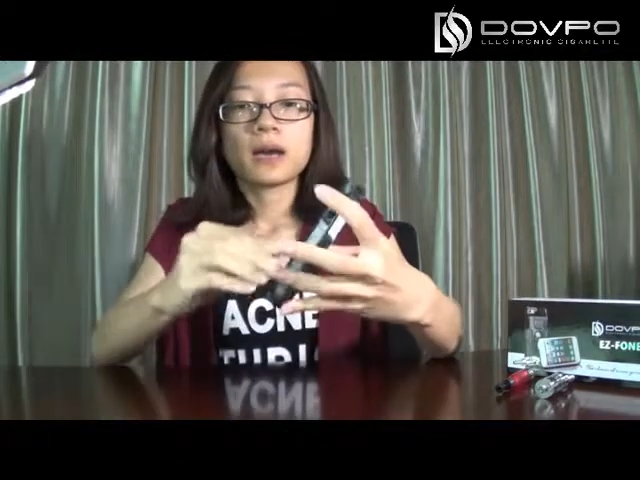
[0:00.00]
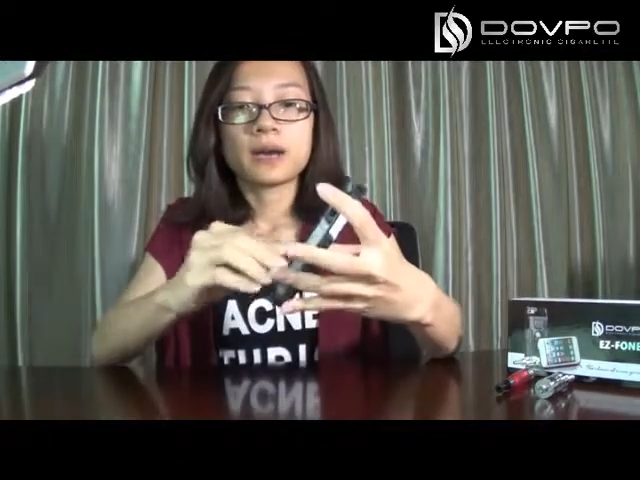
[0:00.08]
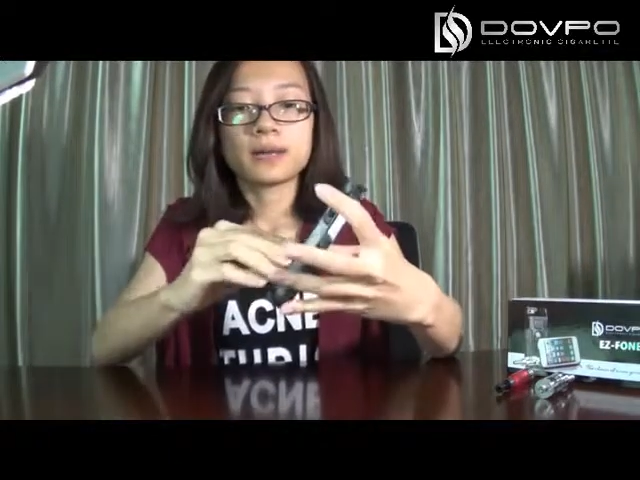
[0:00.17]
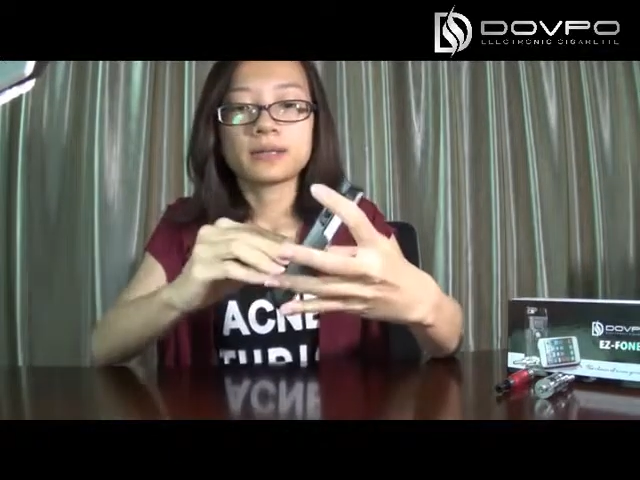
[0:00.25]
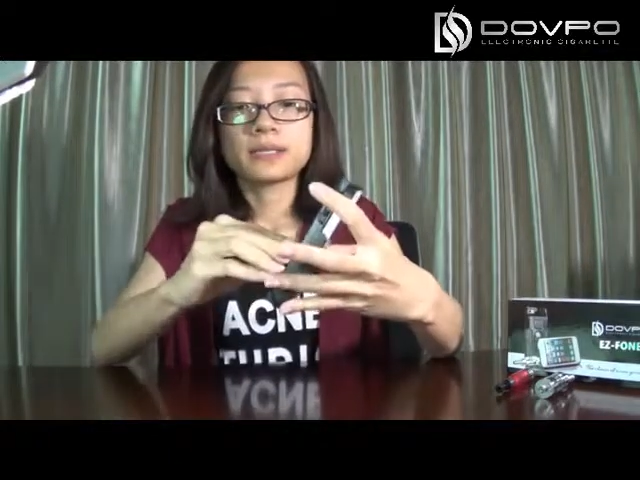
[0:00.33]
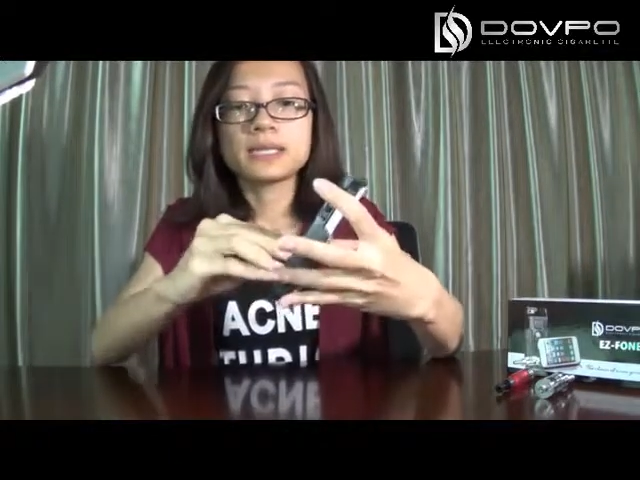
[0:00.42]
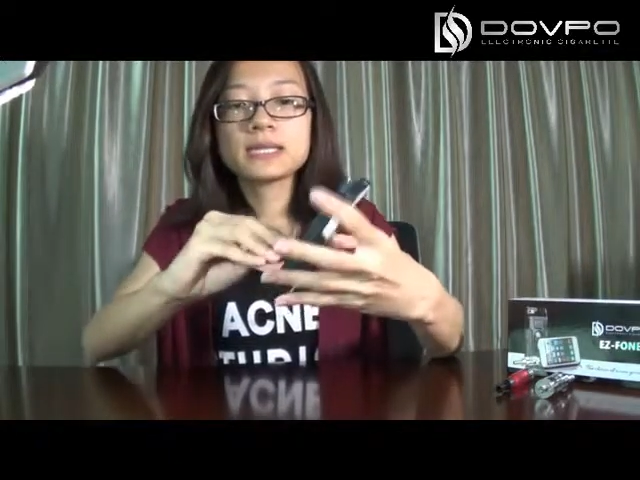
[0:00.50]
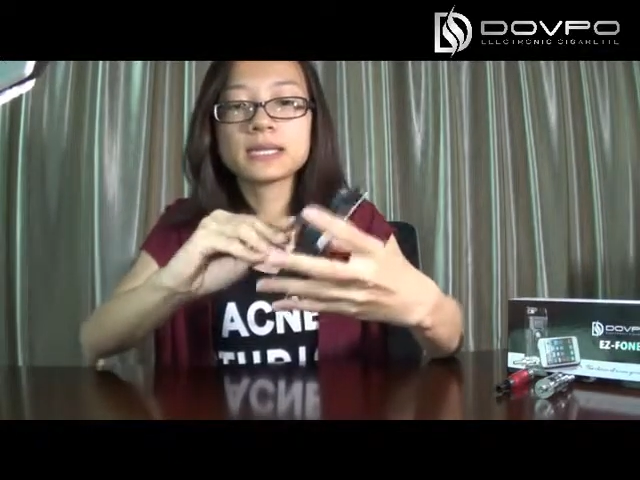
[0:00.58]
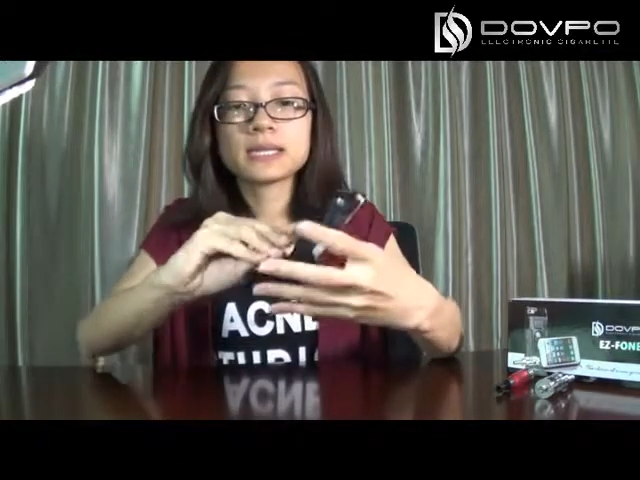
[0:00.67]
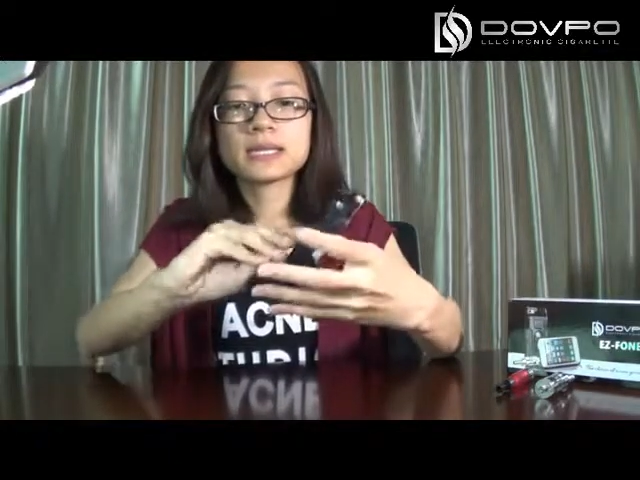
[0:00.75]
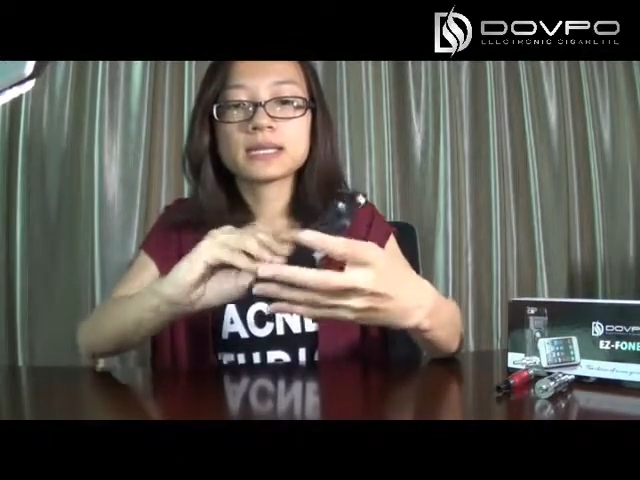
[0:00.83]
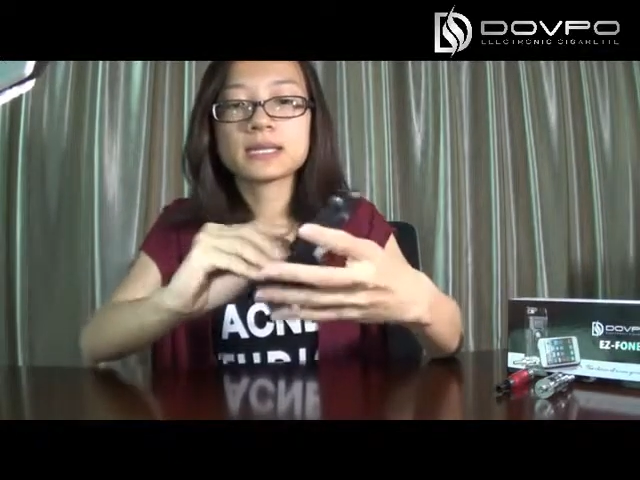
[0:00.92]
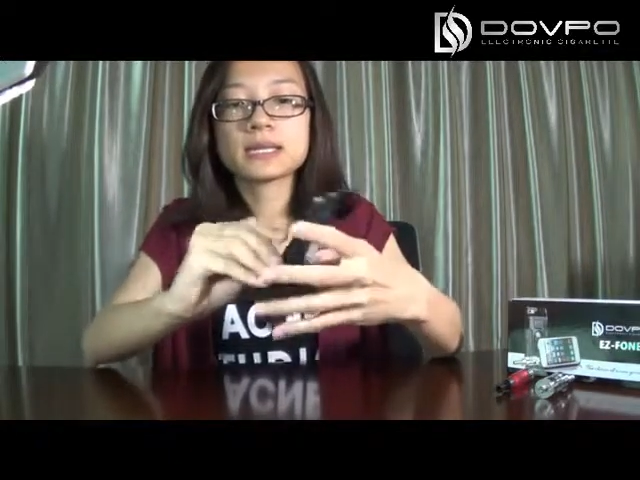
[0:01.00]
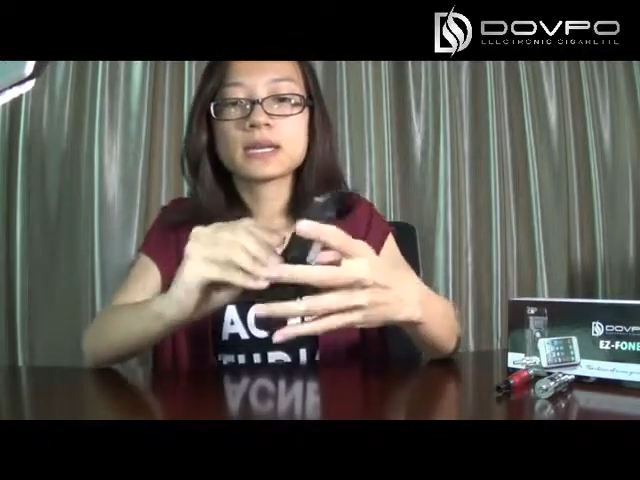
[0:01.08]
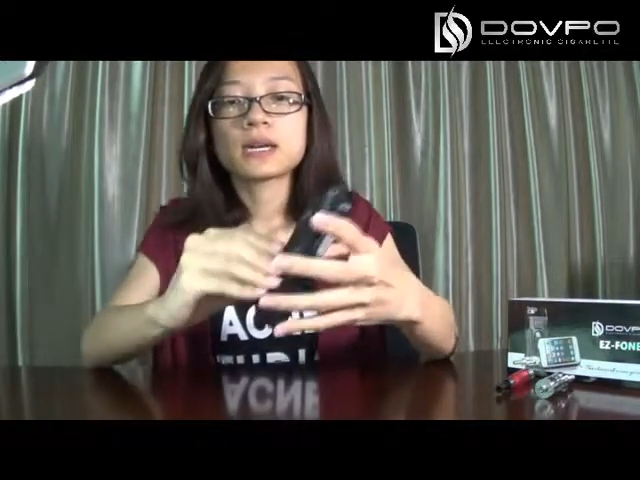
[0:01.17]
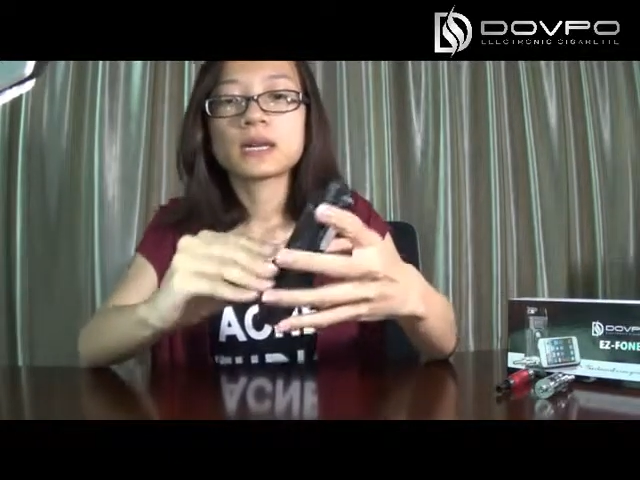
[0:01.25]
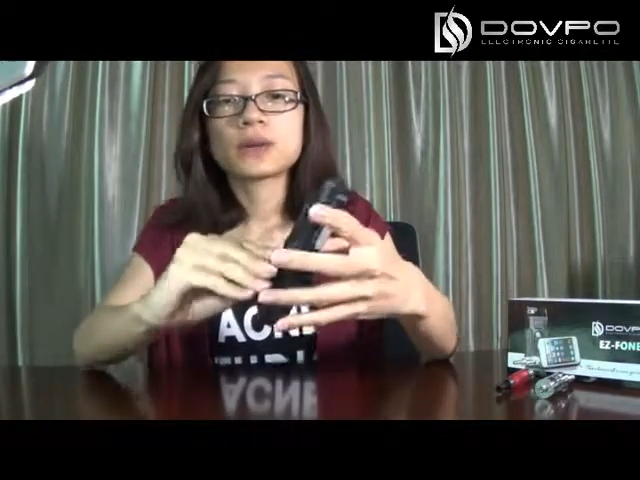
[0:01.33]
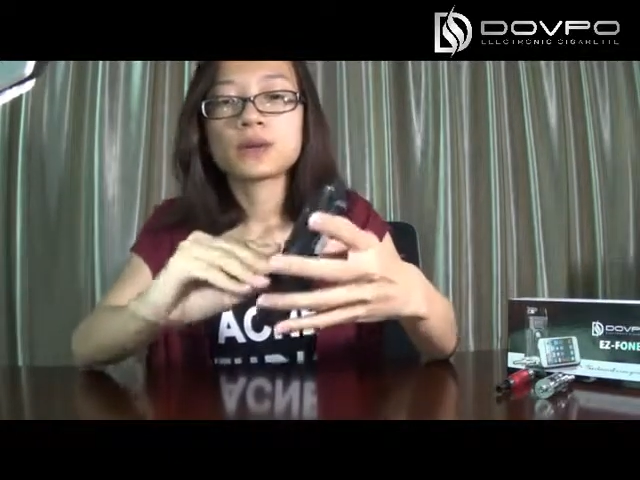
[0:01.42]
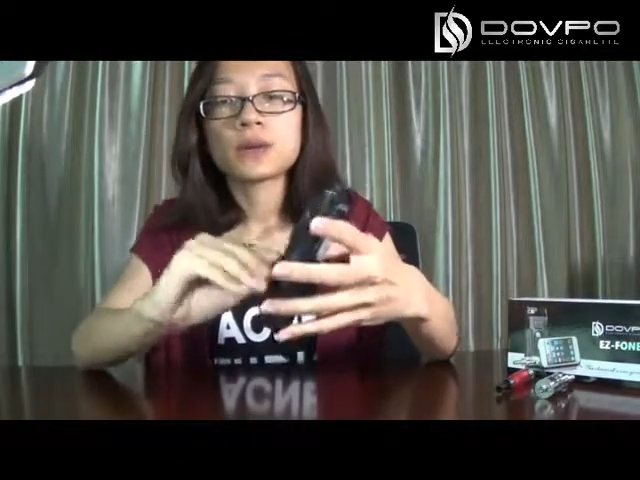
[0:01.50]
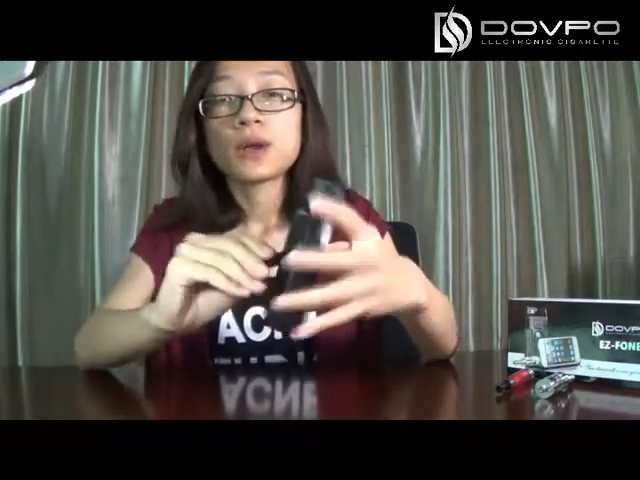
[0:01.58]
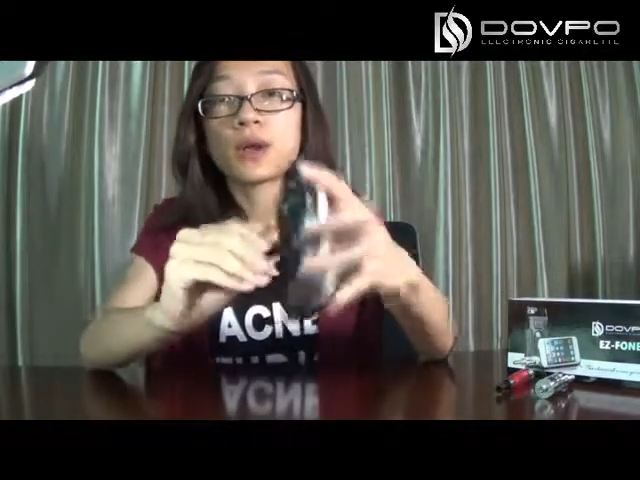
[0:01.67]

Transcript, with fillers: Uh, this is the